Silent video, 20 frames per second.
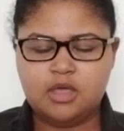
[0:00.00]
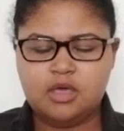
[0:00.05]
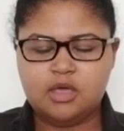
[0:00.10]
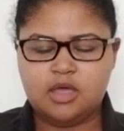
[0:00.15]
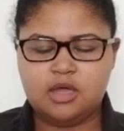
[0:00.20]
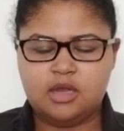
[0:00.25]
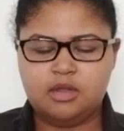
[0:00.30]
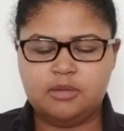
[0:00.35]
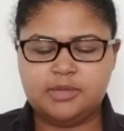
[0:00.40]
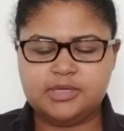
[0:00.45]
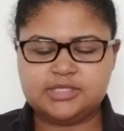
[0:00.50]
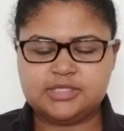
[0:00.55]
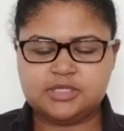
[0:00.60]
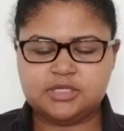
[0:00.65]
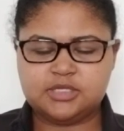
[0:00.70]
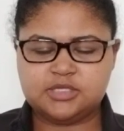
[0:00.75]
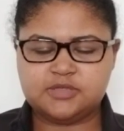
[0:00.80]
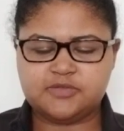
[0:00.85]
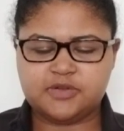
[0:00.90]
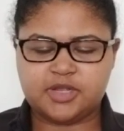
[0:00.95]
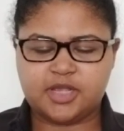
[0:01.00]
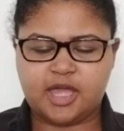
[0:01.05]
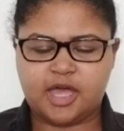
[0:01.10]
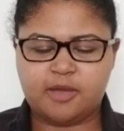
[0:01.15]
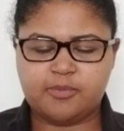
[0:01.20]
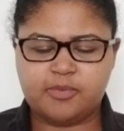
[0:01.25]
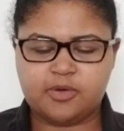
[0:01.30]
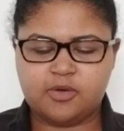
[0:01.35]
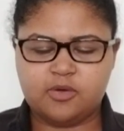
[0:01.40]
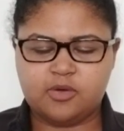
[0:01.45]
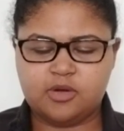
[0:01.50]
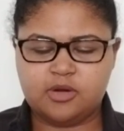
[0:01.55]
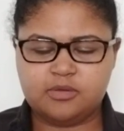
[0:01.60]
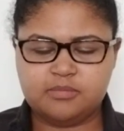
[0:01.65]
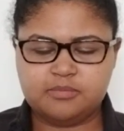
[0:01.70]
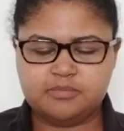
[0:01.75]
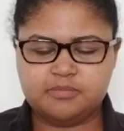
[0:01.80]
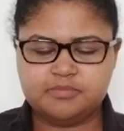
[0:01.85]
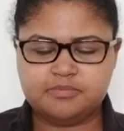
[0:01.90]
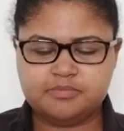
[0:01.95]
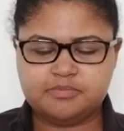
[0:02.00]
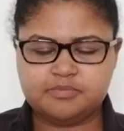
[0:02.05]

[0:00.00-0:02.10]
Any messages for Capricorn